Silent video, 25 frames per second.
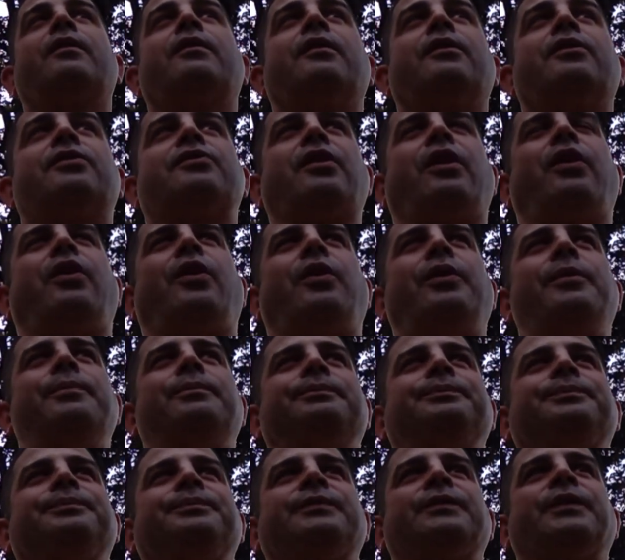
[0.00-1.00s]
So
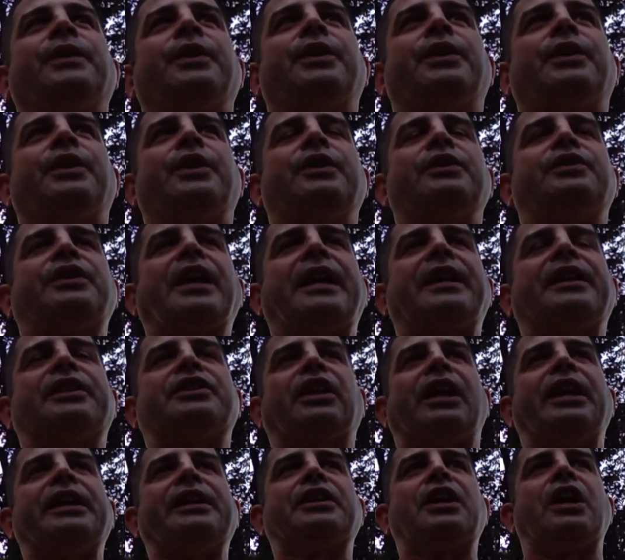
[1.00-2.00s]
then it's
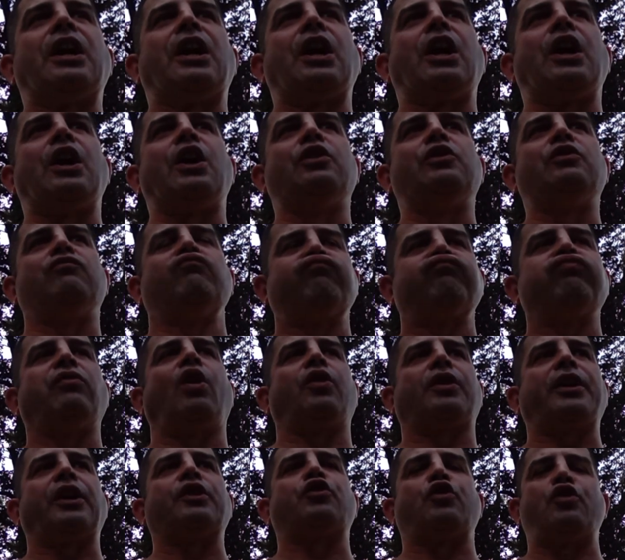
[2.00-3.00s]
like,
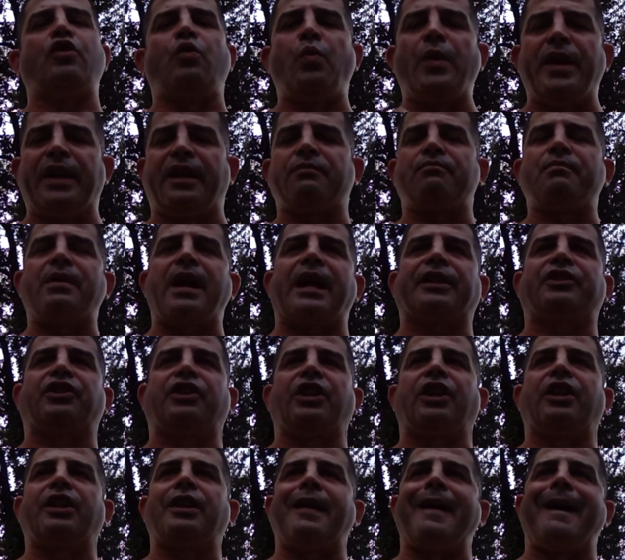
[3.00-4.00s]
okay, so the Wigan match,
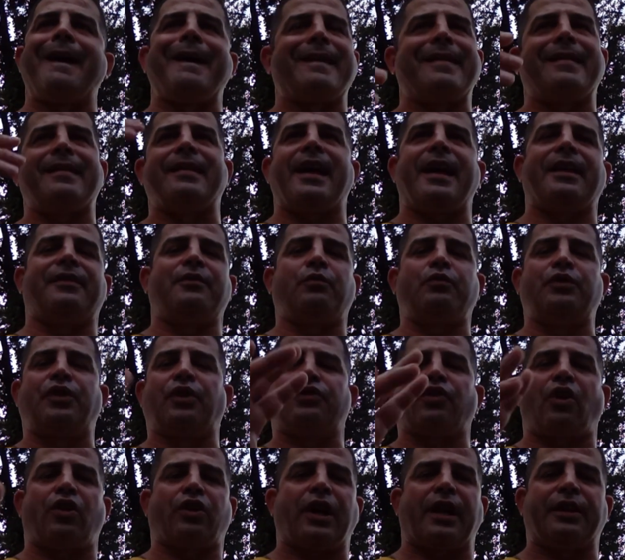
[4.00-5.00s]

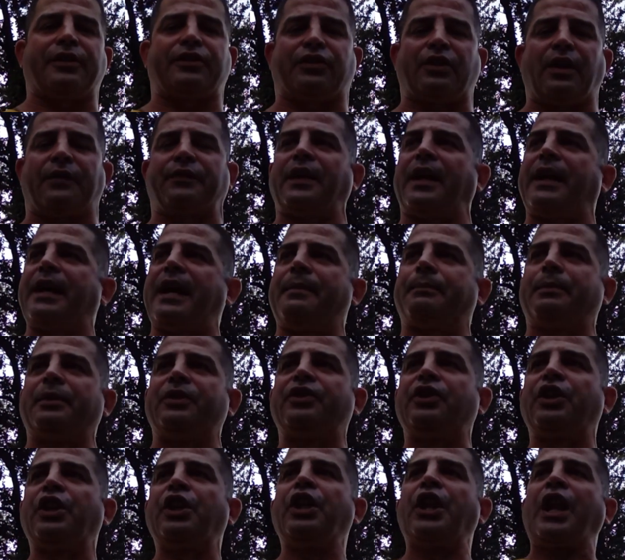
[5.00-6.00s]
there's all kind of stuff that
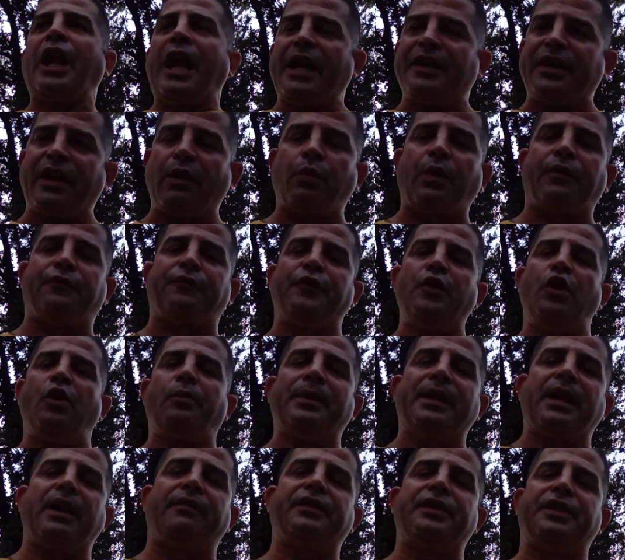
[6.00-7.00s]
happens. And then we're
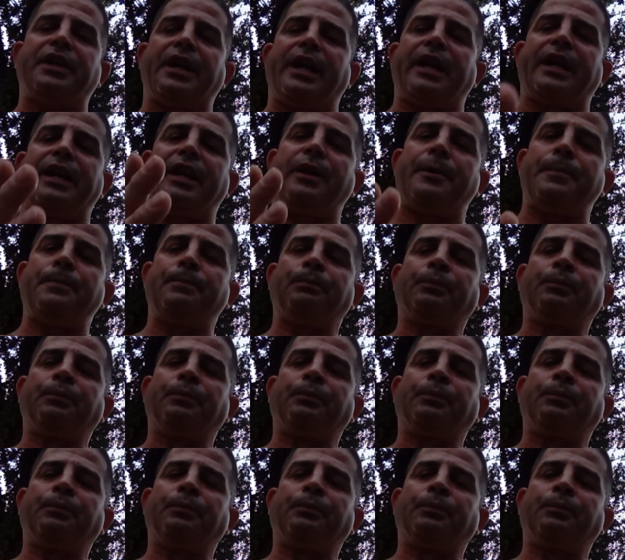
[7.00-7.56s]
filming every day.